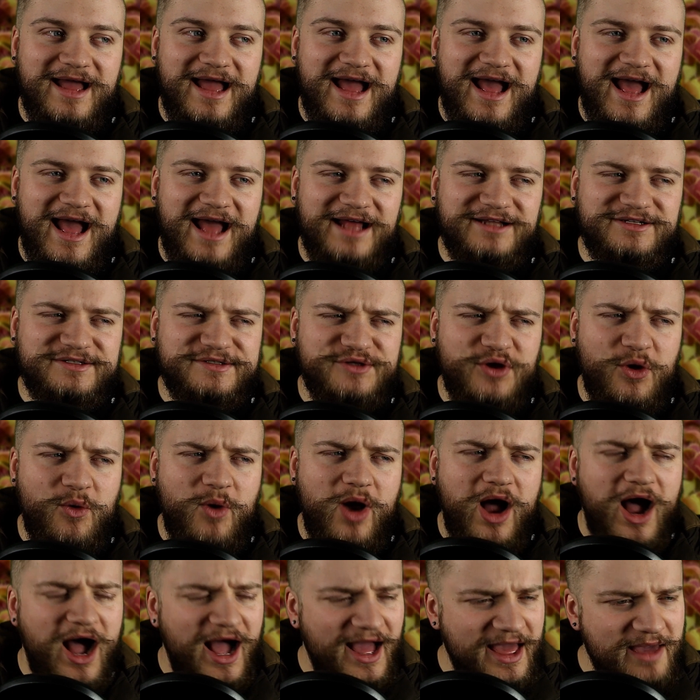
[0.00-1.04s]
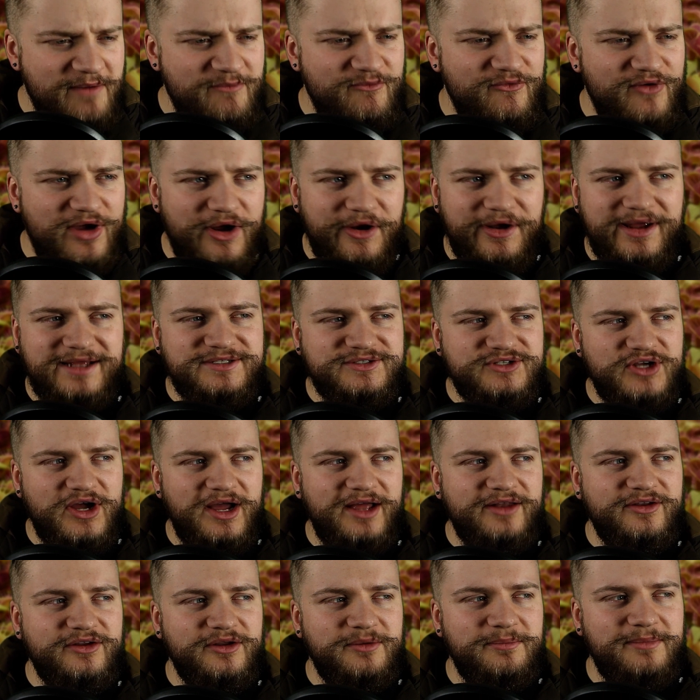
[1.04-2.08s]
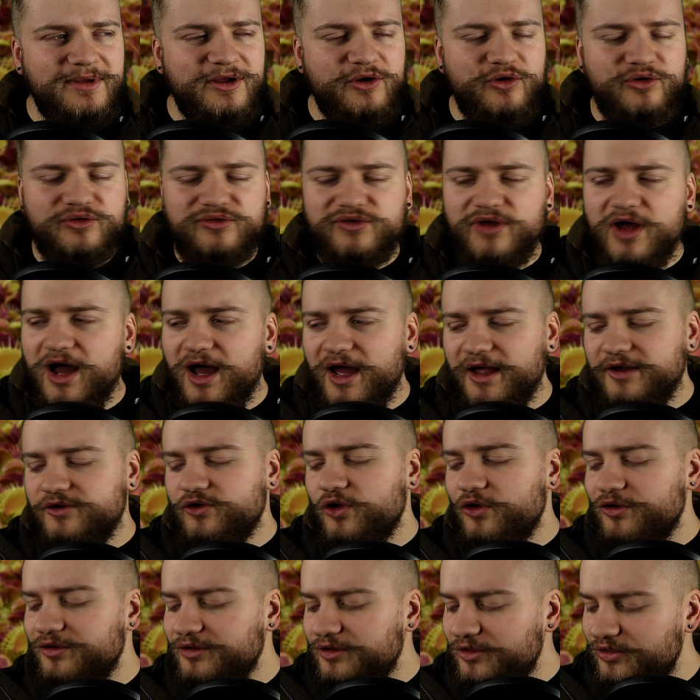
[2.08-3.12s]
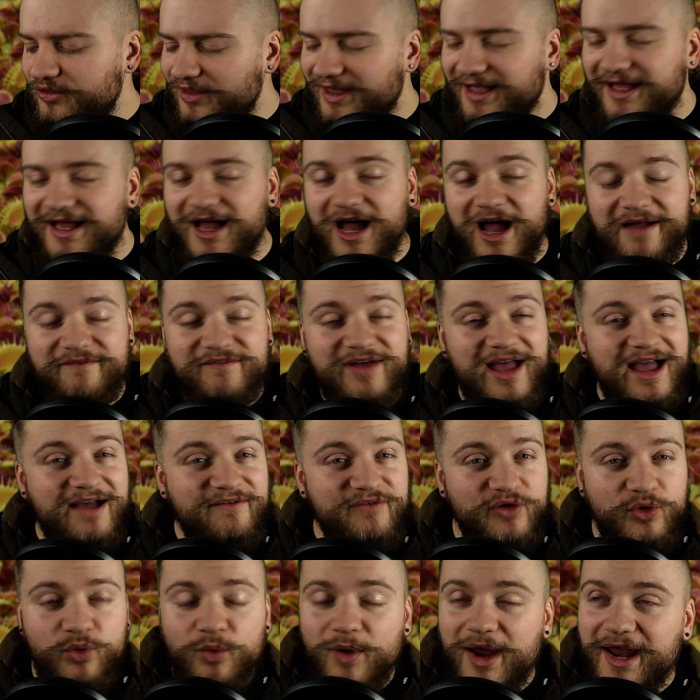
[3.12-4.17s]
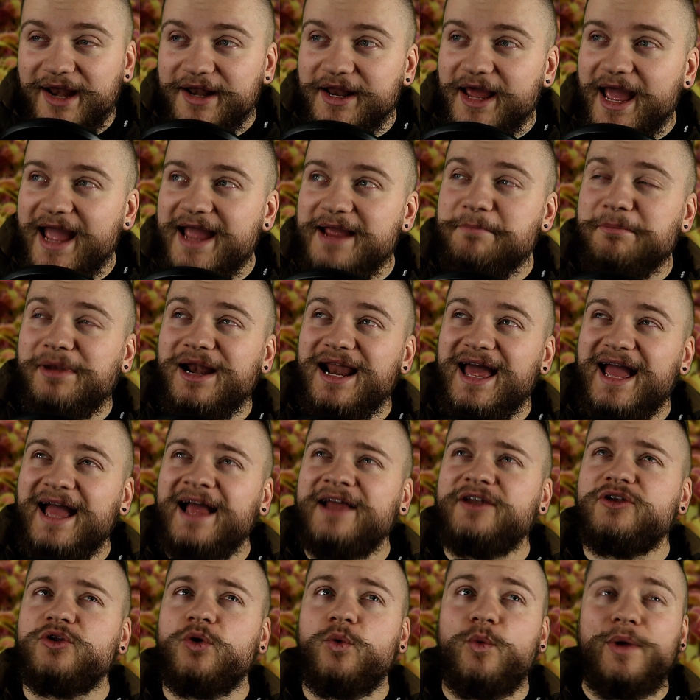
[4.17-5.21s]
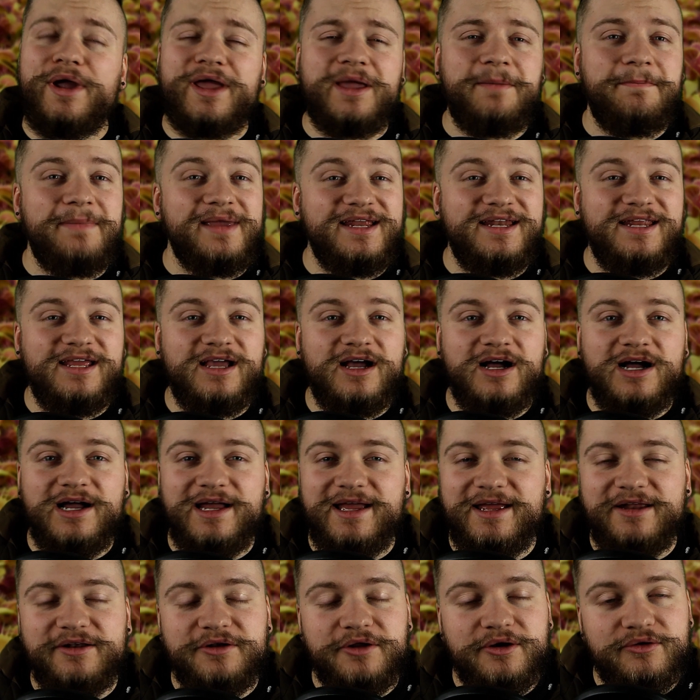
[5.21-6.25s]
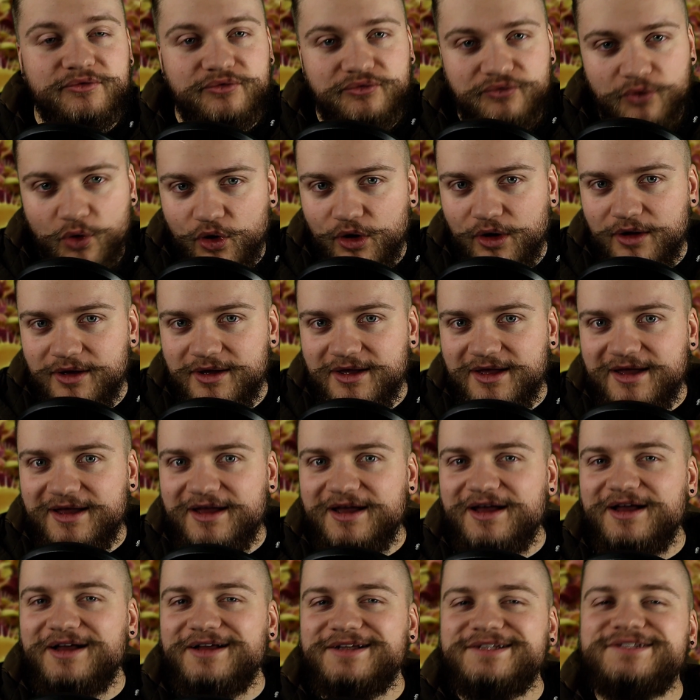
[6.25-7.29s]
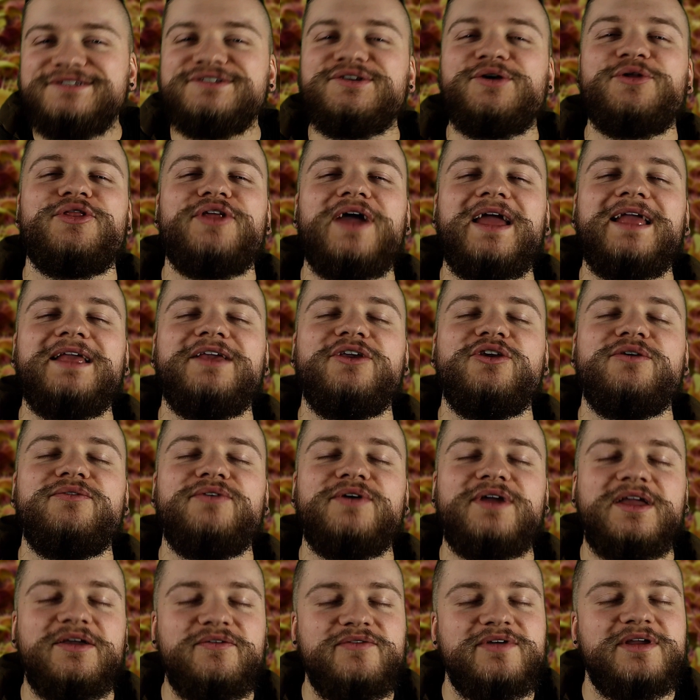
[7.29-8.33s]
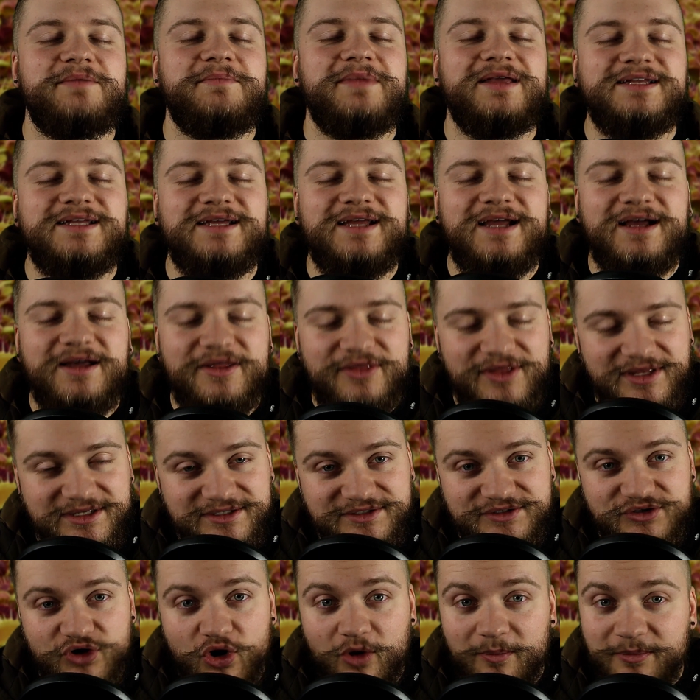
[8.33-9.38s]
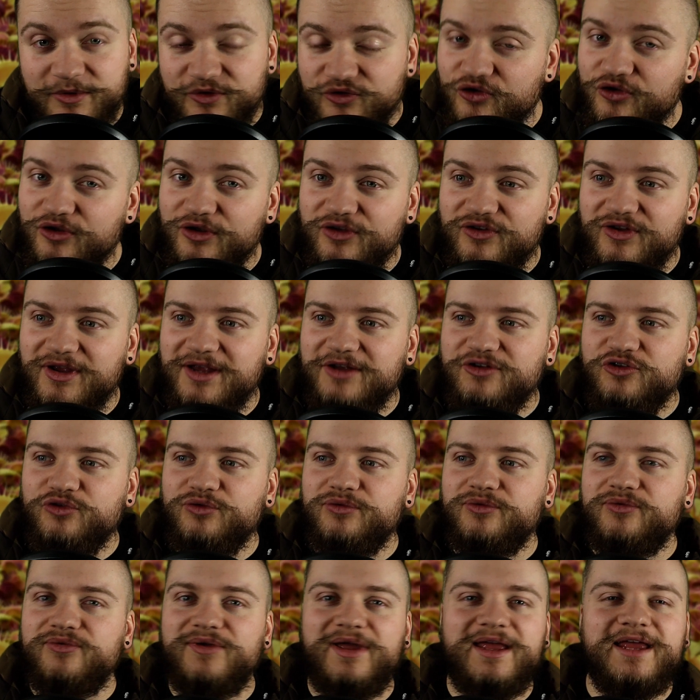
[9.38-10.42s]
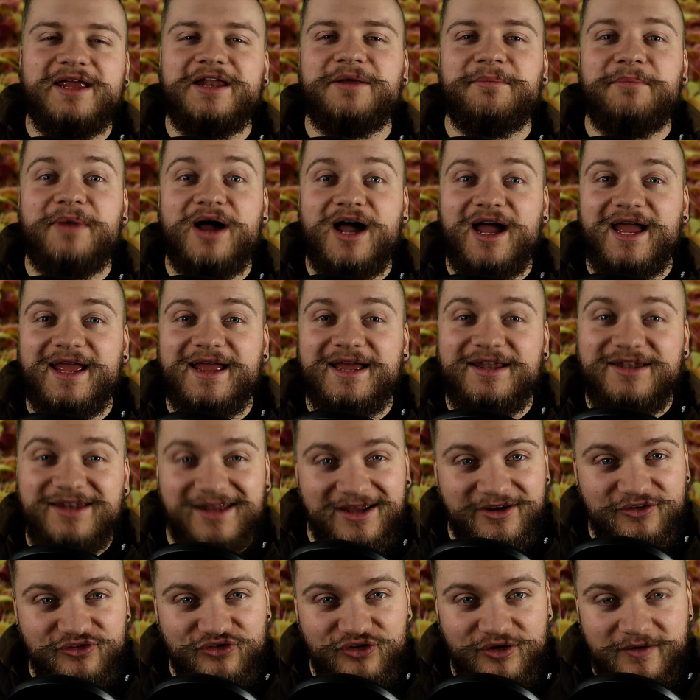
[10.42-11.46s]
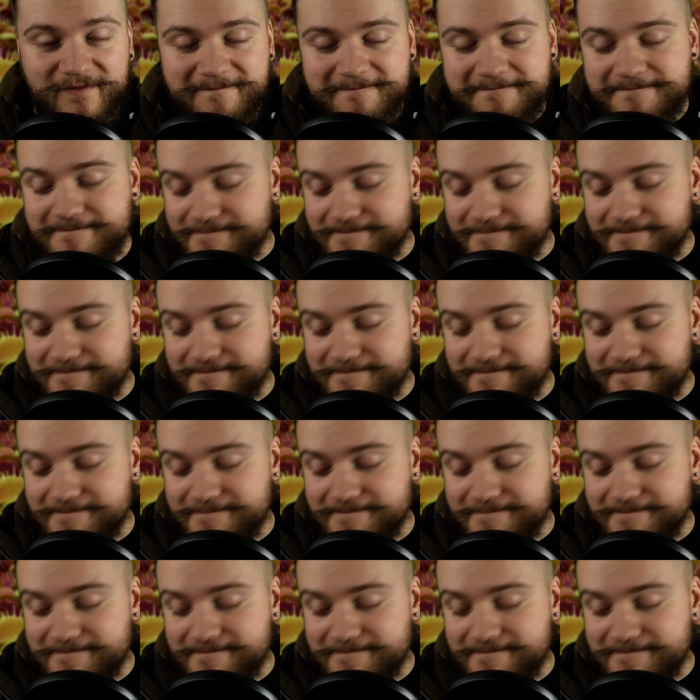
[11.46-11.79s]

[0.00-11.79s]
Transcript: And so I am very excited because I don't think I've ever read a plant Wikipedia in full. So thank you for giving me this opportunity to feed my addiction,